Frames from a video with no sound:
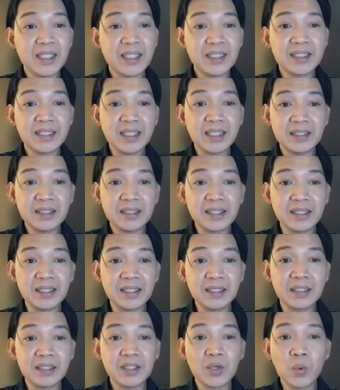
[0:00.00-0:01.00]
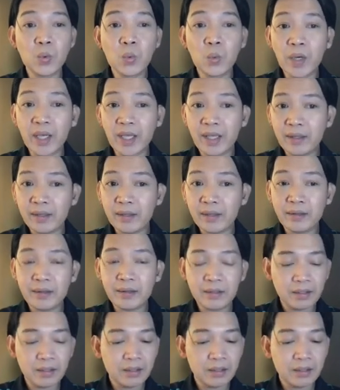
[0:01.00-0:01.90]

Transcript: his sentence with